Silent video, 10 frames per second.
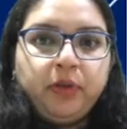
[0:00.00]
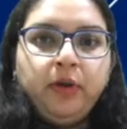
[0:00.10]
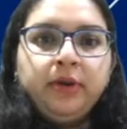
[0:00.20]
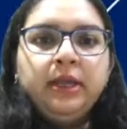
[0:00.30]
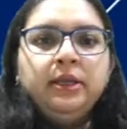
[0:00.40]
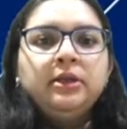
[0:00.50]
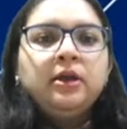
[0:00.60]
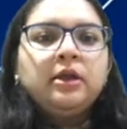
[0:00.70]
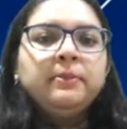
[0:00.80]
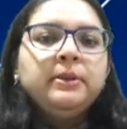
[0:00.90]
Okay,
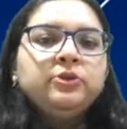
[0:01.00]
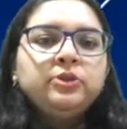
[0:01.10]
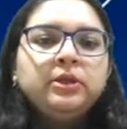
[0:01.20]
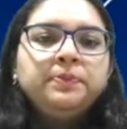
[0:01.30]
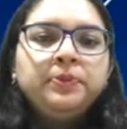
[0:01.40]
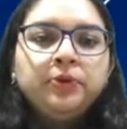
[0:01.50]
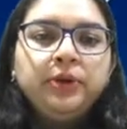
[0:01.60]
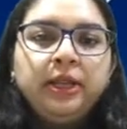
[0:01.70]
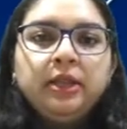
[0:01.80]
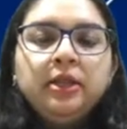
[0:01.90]
now coming to the
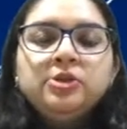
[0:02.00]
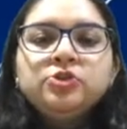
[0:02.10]
pruning.